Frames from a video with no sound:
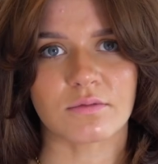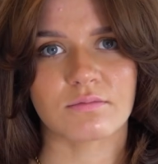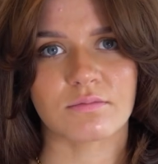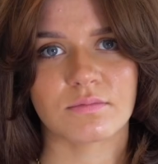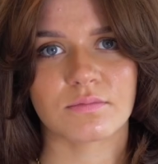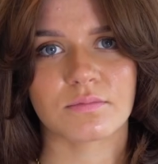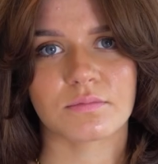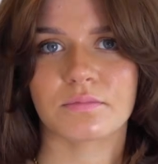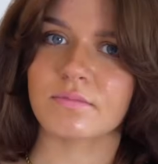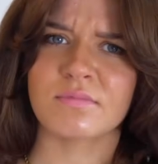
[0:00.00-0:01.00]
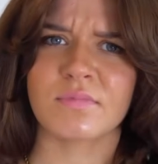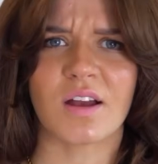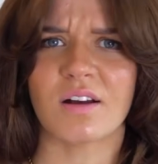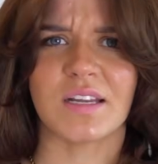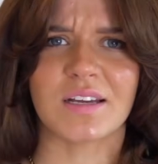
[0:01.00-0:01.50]
I'll
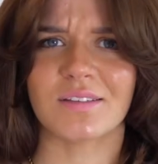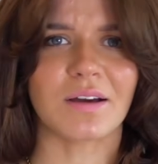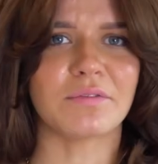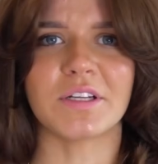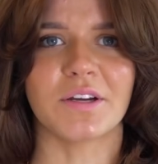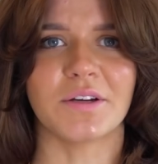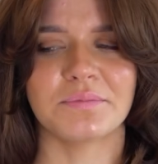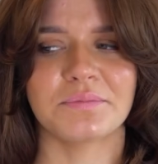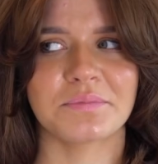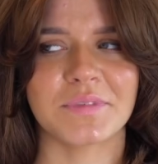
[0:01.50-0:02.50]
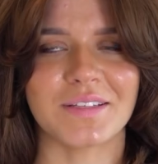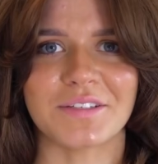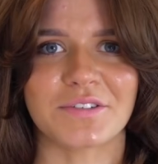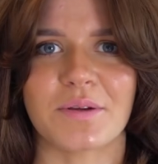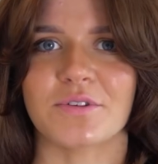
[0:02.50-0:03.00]
link that video
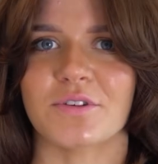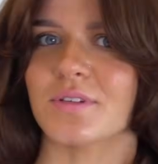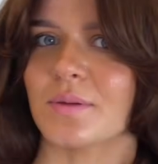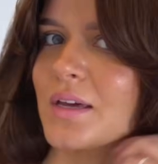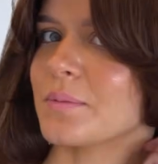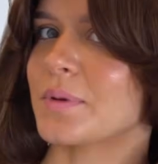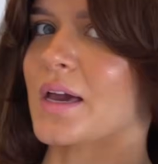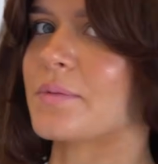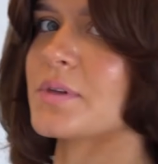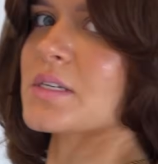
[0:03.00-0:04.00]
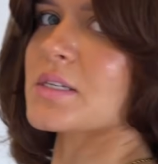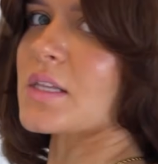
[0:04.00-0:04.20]
in the description or something. But yeah,